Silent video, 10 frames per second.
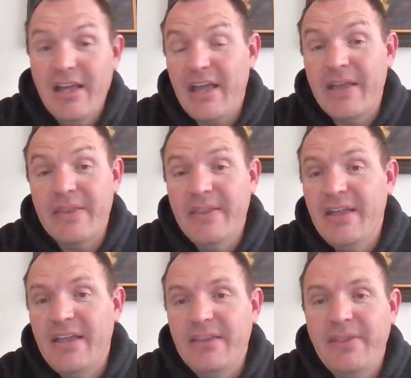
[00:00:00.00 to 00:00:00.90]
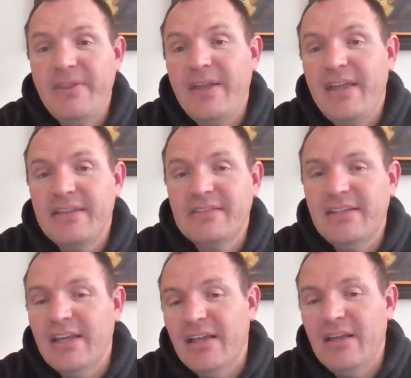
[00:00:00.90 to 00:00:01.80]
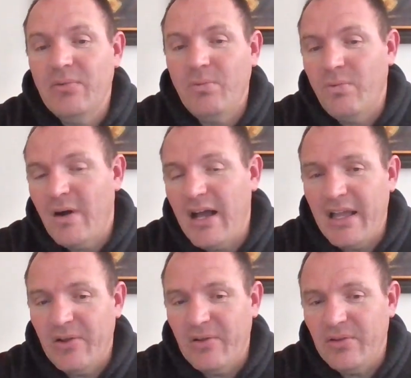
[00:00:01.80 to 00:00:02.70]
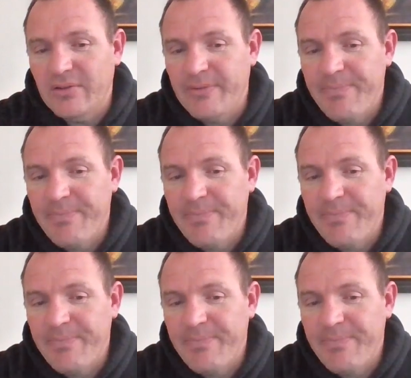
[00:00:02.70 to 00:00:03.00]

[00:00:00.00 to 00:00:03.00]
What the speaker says: And then things get wild.